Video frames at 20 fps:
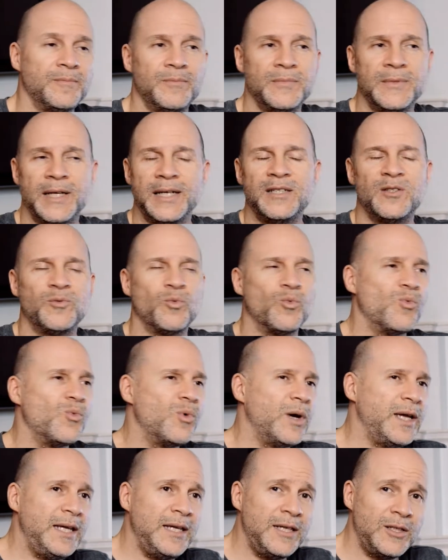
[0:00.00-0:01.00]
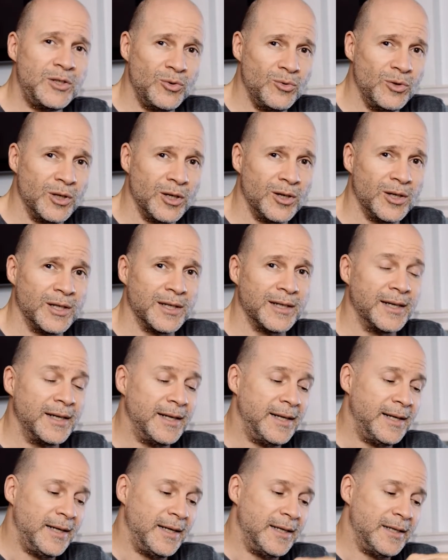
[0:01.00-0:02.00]
That's way too long
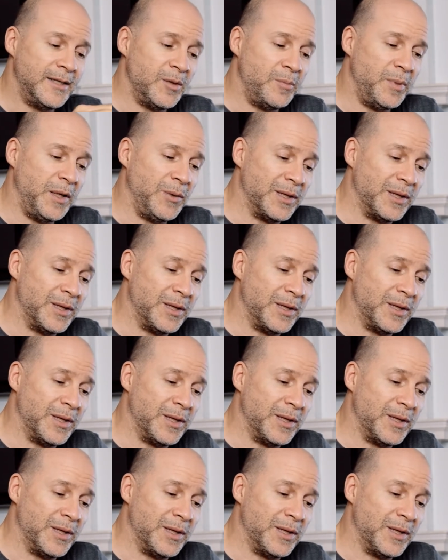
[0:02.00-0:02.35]
to be